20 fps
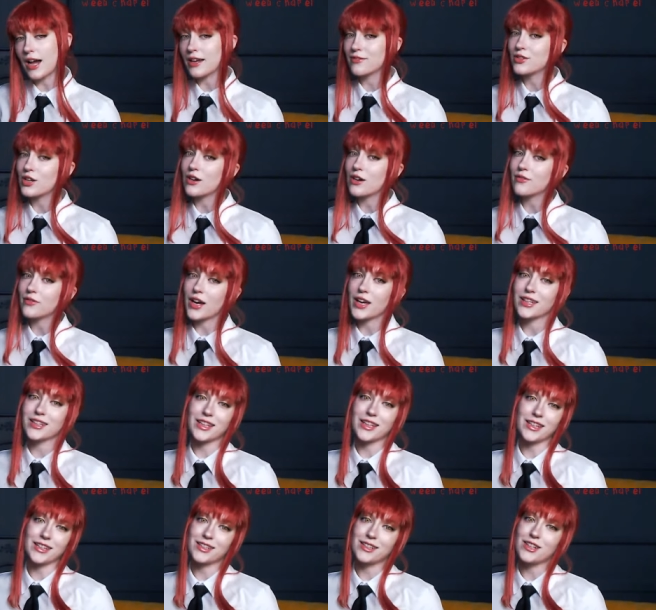have not
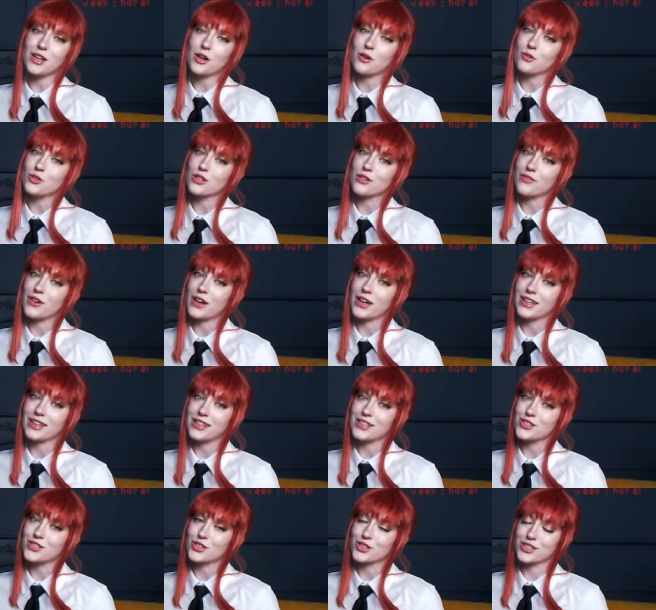violated OSHA
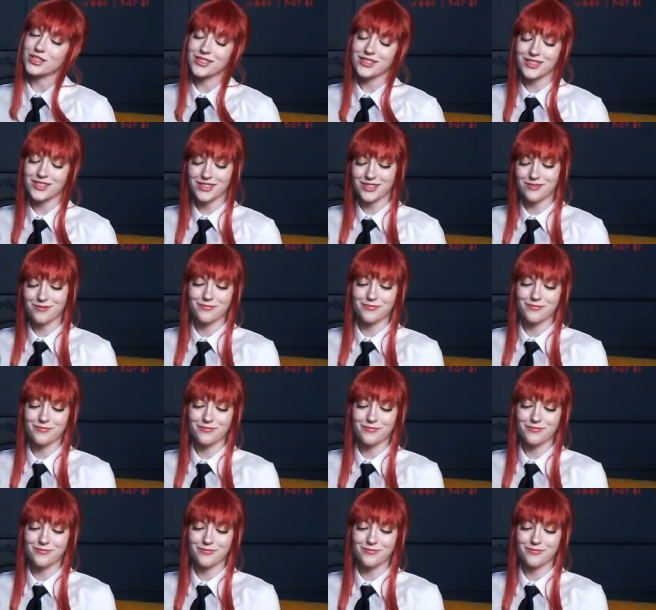violations.